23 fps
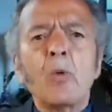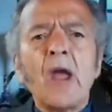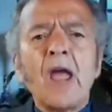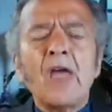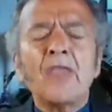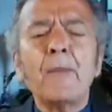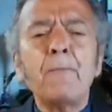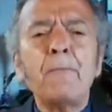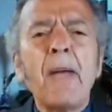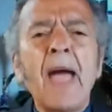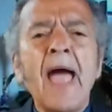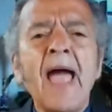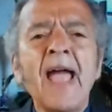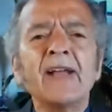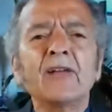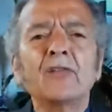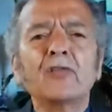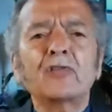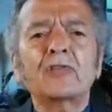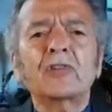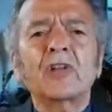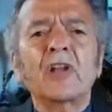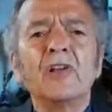We're the
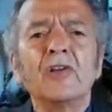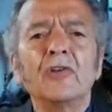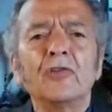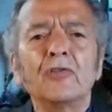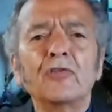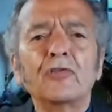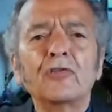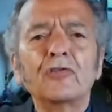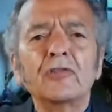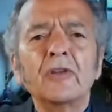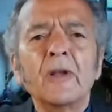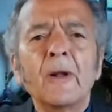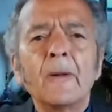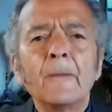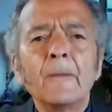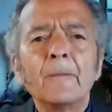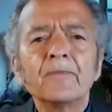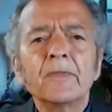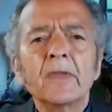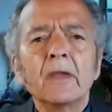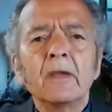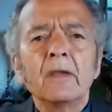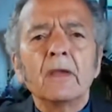banksters.
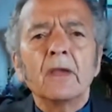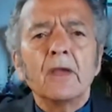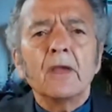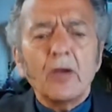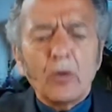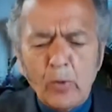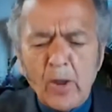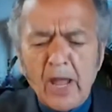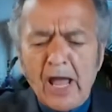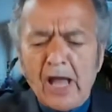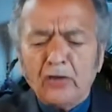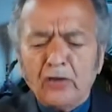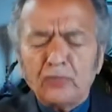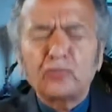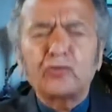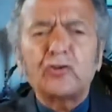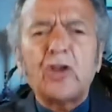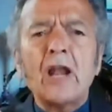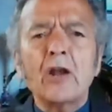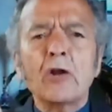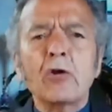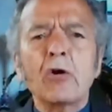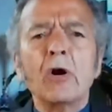We're
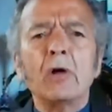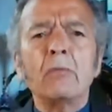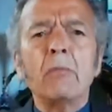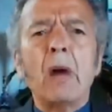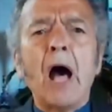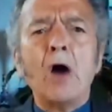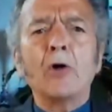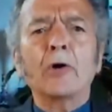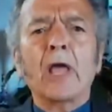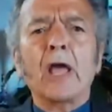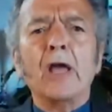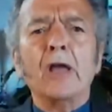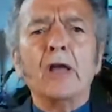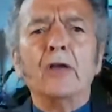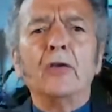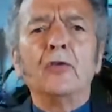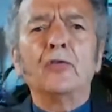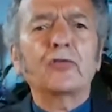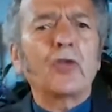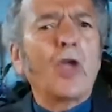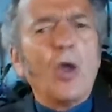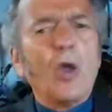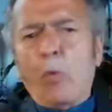General
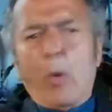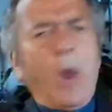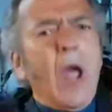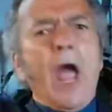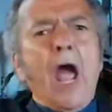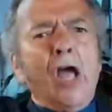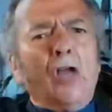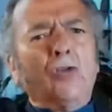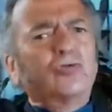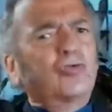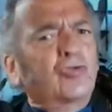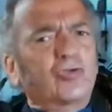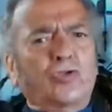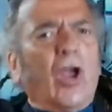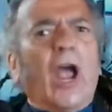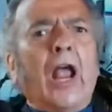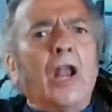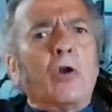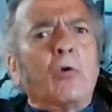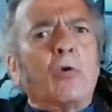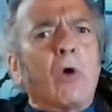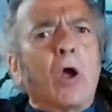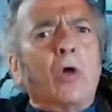Motors. We're
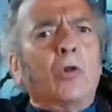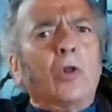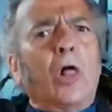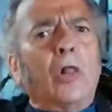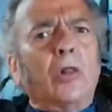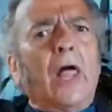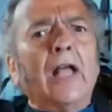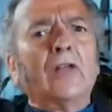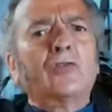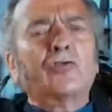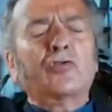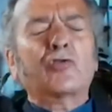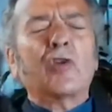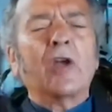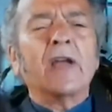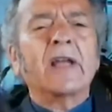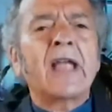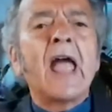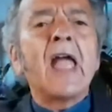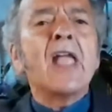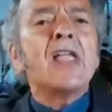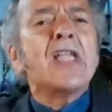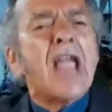General
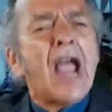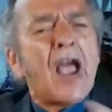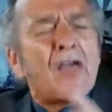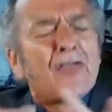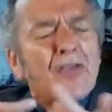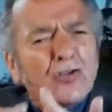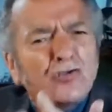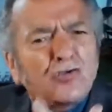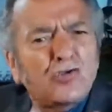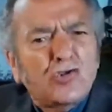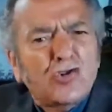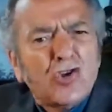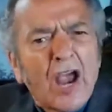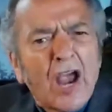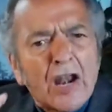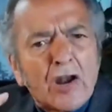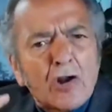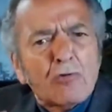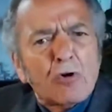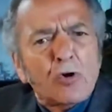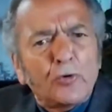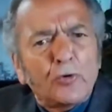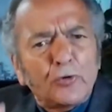Electric. Yeah, the
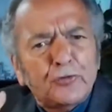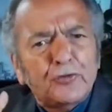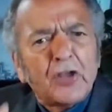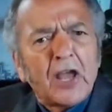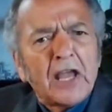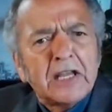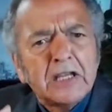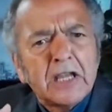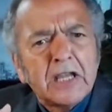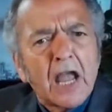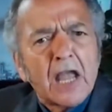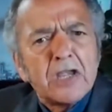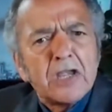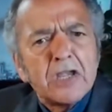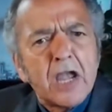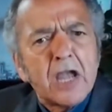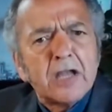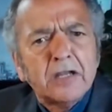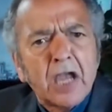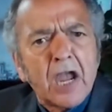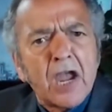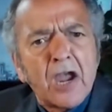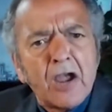generals that
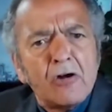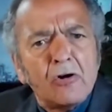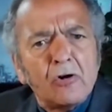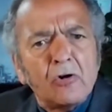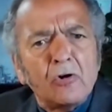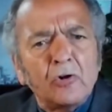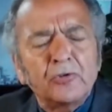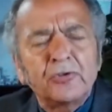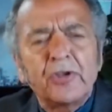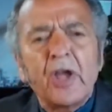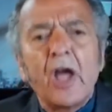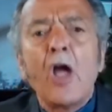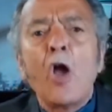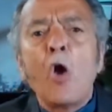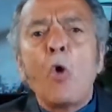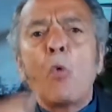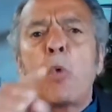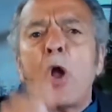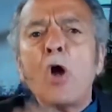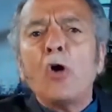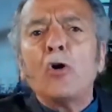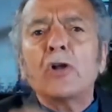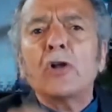get you killed.
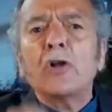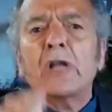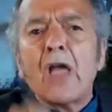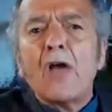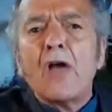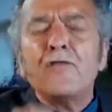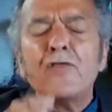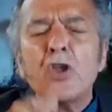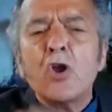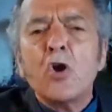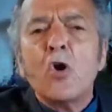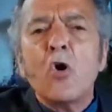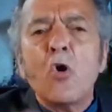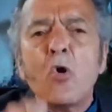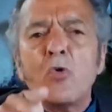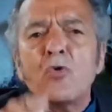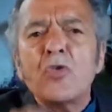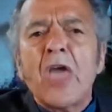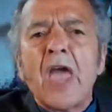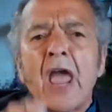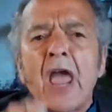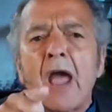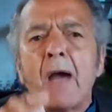We'll give
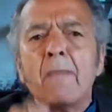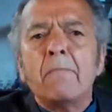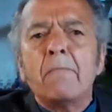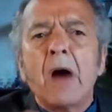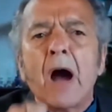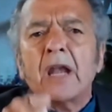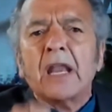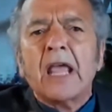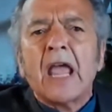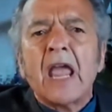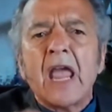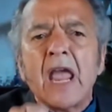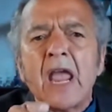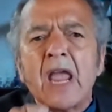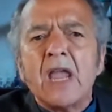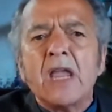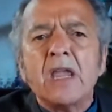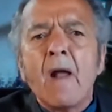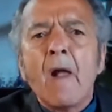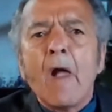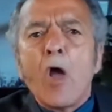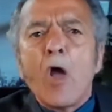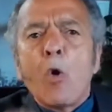you their
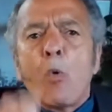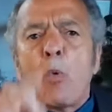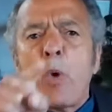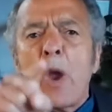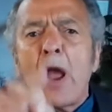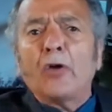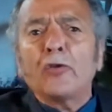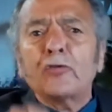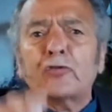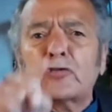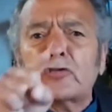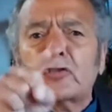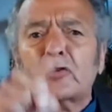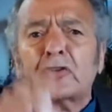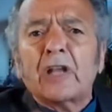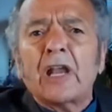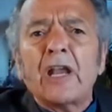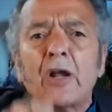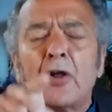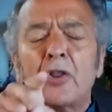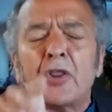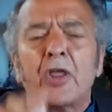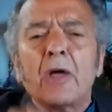money. We'll
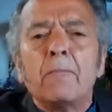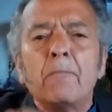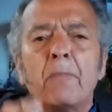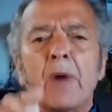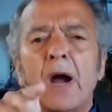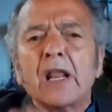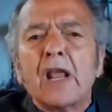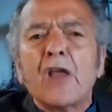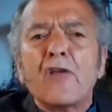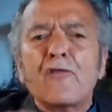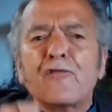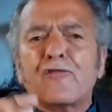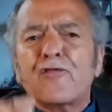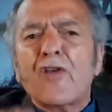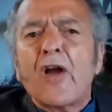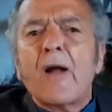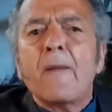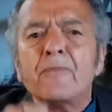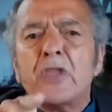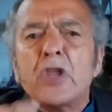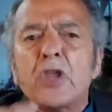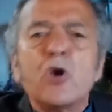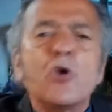steal the money
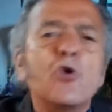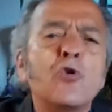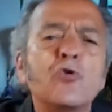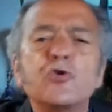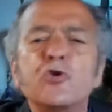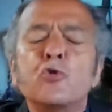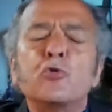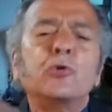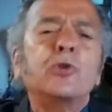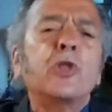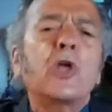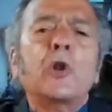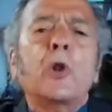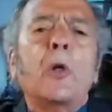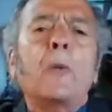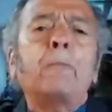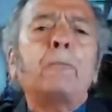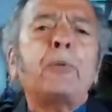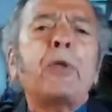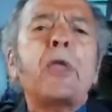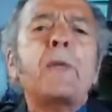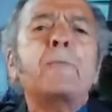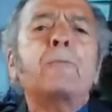from you, you
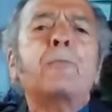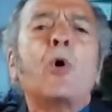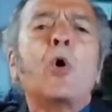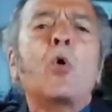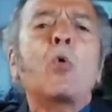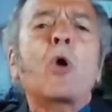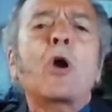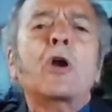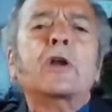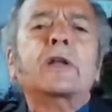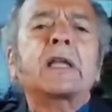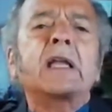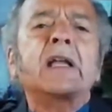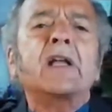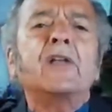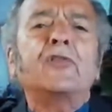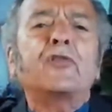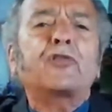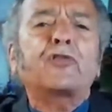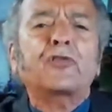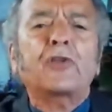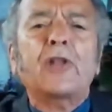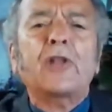little people
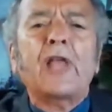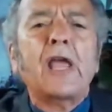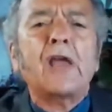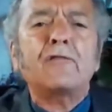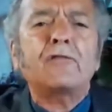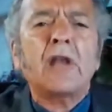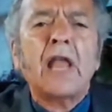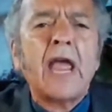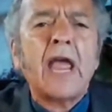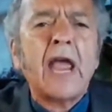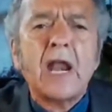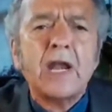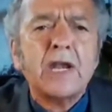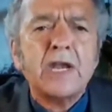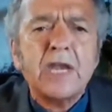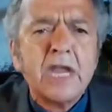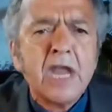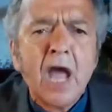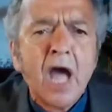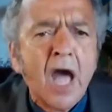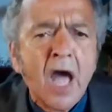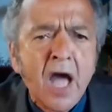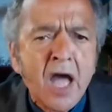working in
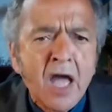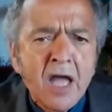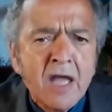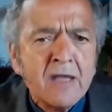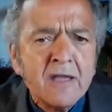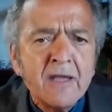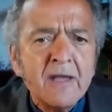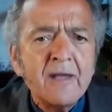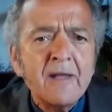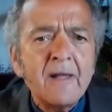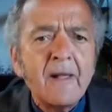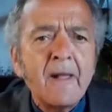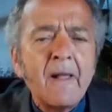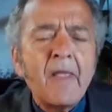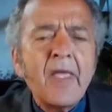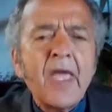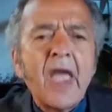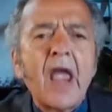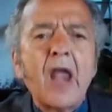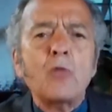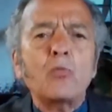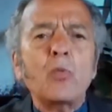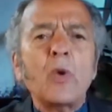Slavelandia.
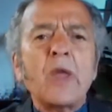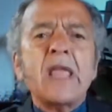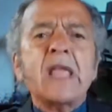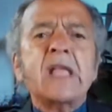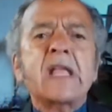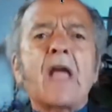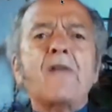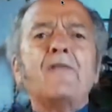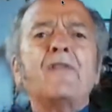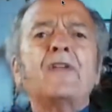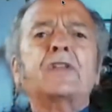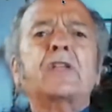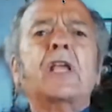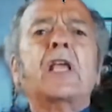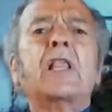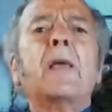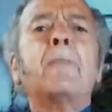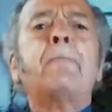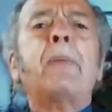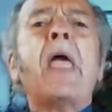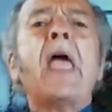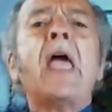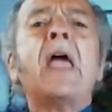And we give it
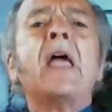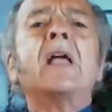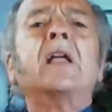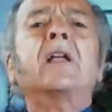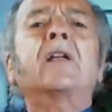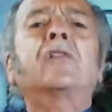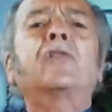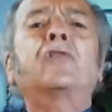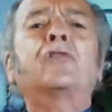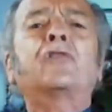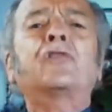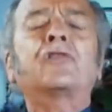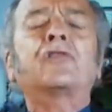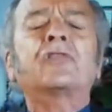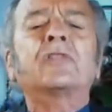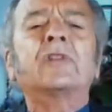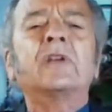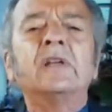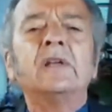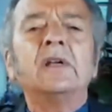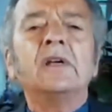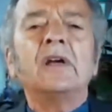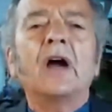to the
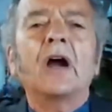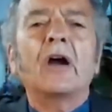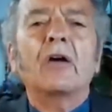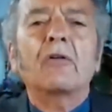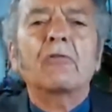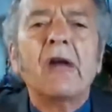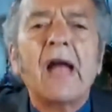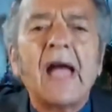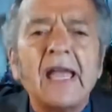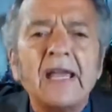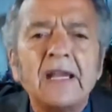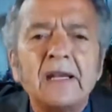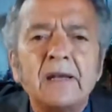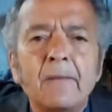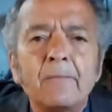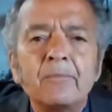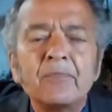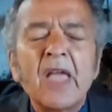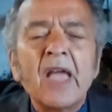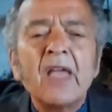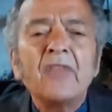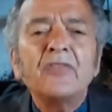bigs. All right?